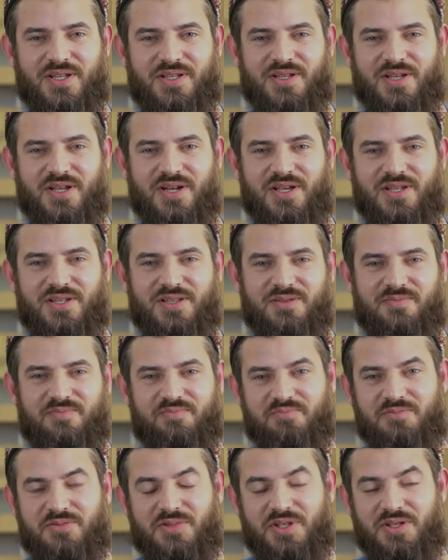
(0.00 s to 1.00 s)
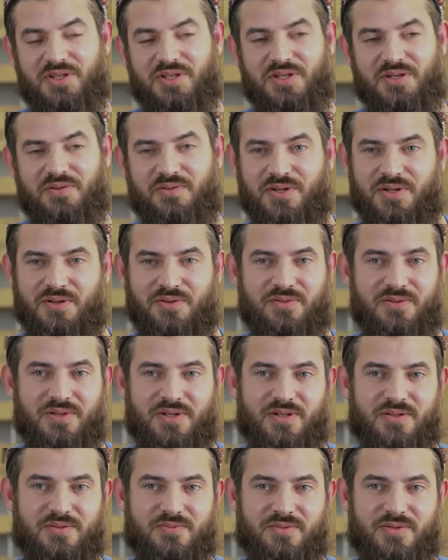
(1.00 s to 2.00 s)
that I didn't even know
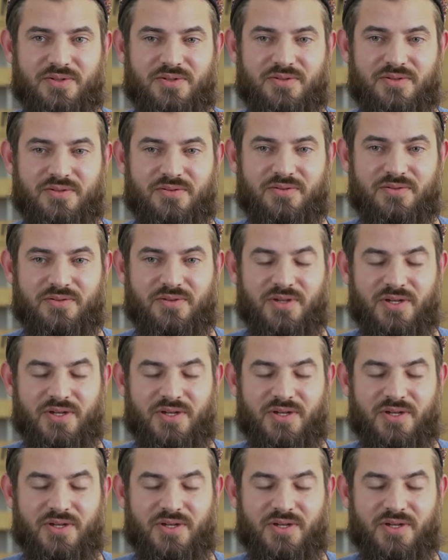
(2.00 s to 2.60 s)
that because